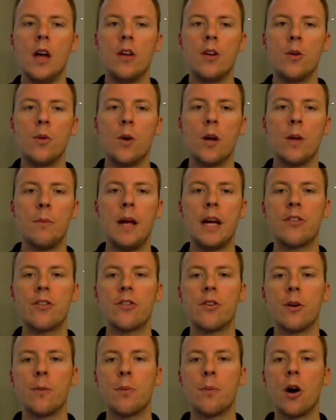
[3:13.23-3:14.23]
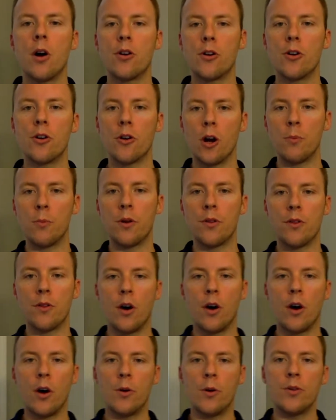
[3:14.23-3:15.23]
you want to make sure to partner up with
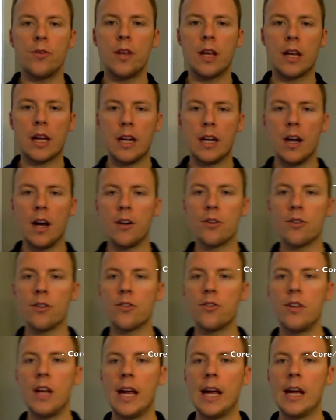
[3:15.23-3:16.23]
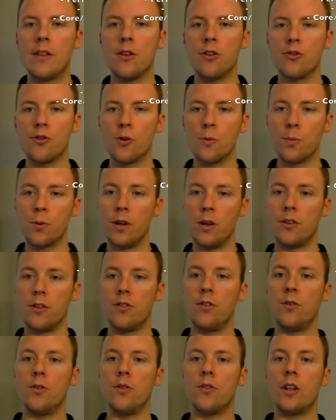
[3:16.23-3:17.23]
a host that can understand the Drupal
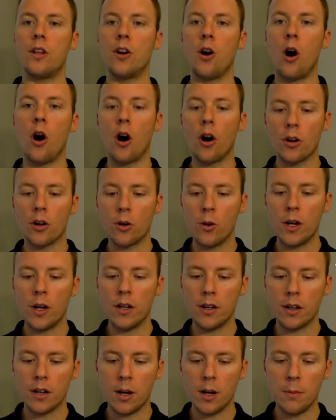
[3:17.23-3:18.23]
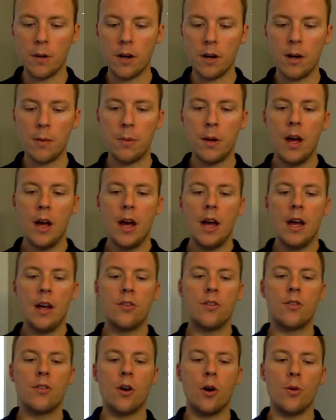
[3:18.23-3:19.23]
issues that are going to come up
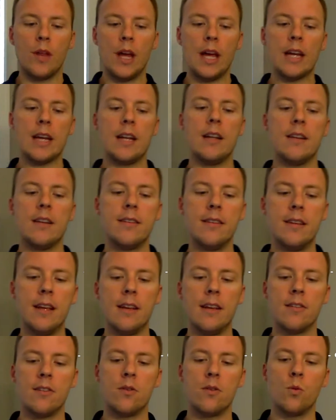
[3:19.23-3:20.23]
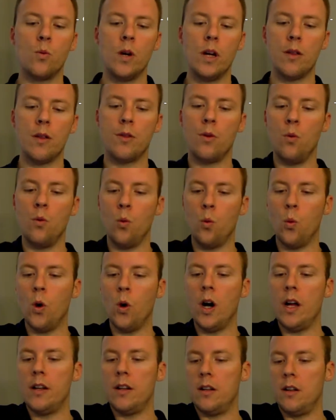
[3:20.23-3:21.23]
so they can assist with
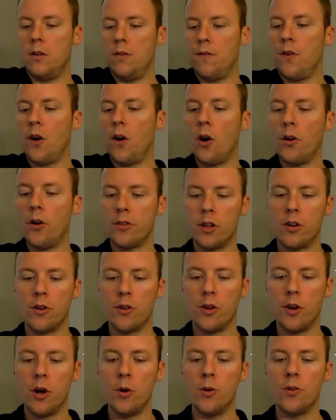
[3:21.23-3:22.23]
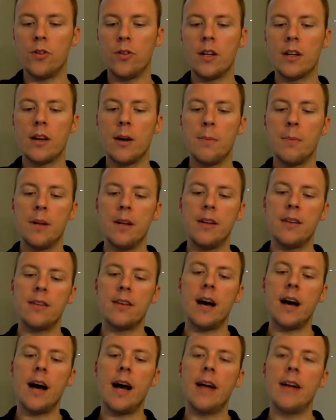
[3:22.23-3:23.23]
what falls under the hosting company
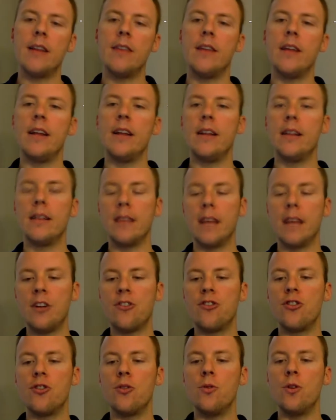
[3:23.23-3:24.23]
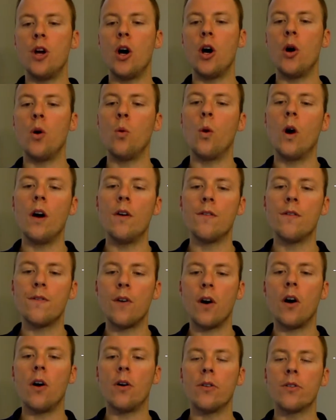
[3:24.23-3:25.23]
side and then let you know what
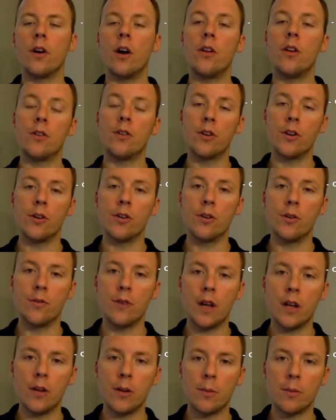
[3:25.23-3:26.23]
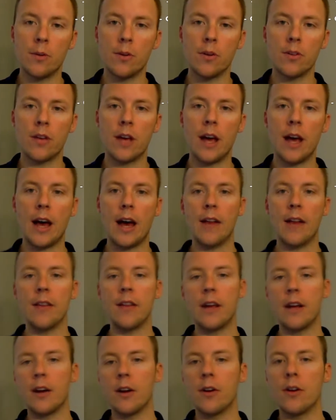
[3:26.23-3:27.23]
falls under your developer's hat
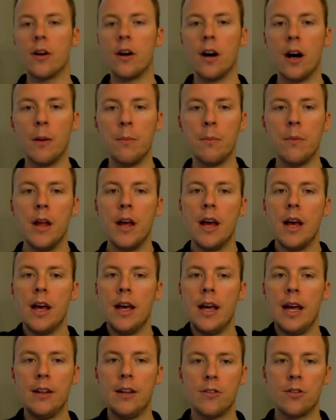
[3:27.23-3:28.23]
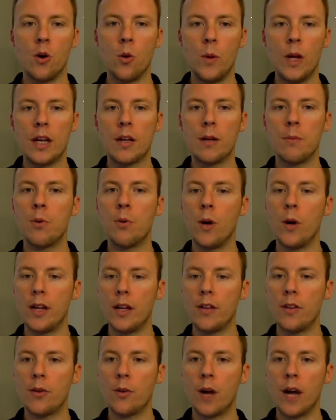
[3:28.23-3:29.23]
there. And so we can point
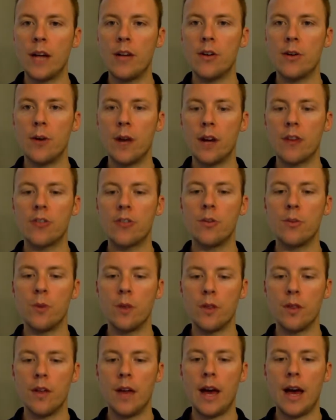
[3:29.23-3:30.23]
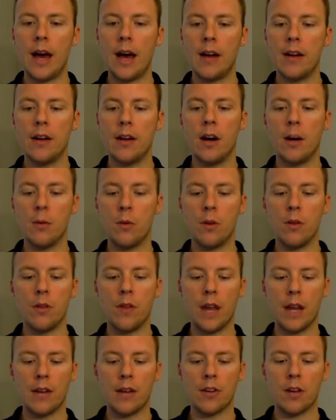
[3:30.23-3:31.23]
you in the right direction with that when
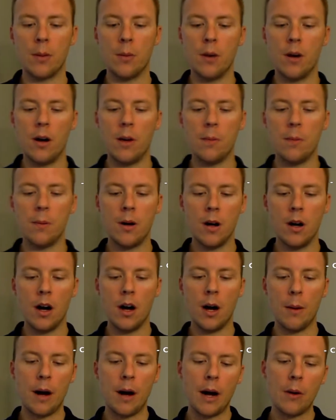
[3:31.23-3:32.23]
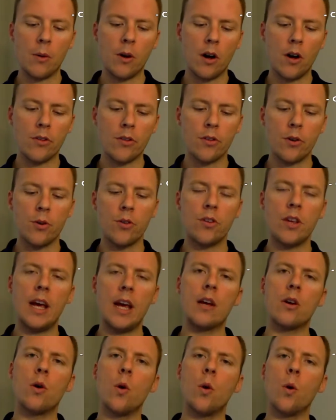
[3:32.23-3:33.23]
things come up. I would also
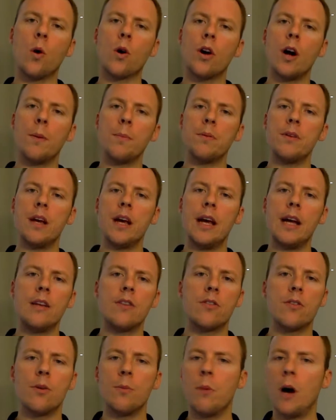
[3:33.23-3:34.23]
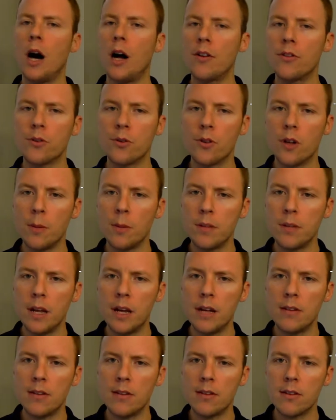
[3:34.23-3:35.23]
say core updates or module
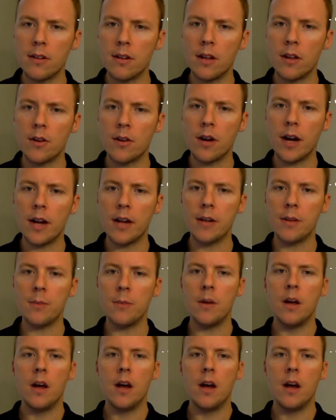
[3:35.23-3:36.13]
updates is another item